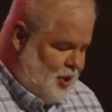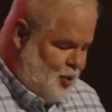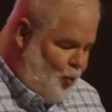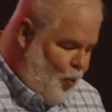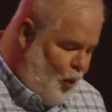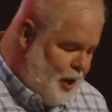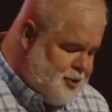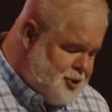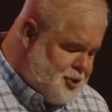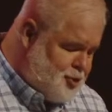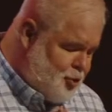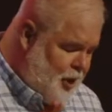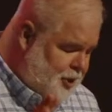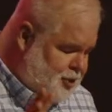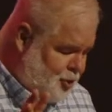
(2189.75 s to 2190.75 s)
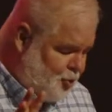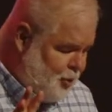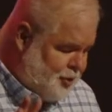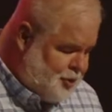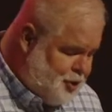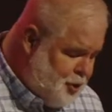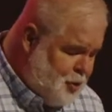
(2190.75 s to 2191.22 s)
One structure
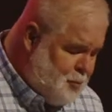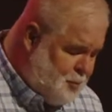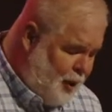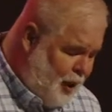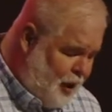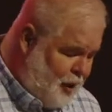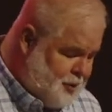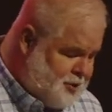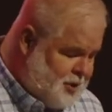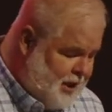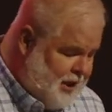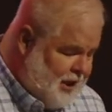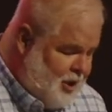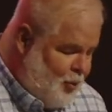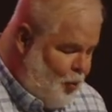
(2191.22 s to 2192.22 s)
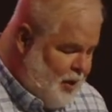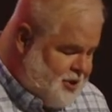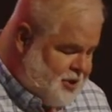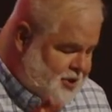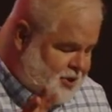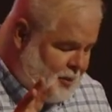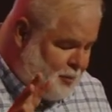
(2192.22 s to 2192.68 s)
with two parts, which
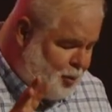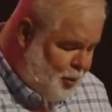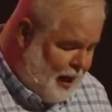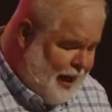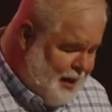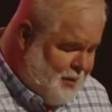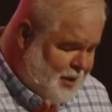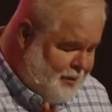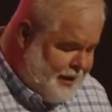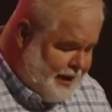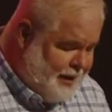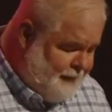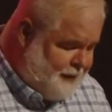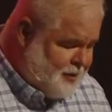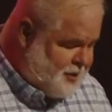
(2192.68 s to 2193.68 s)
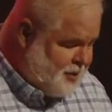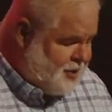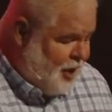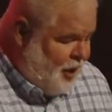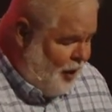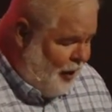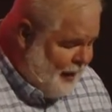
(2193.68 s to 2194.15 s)
is a primary emphasis
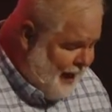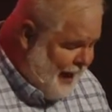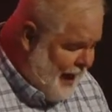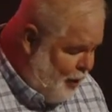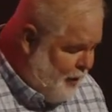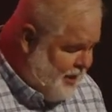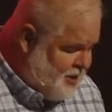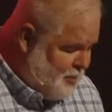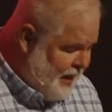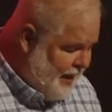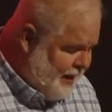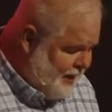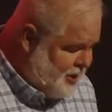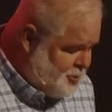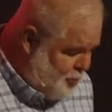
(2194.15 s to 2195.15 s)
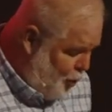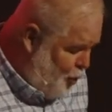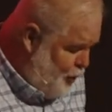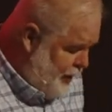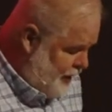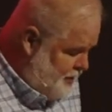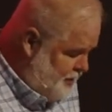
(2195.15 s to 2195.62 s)
on how he's making his
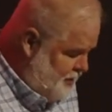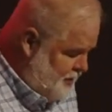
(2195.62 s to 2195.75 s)
point.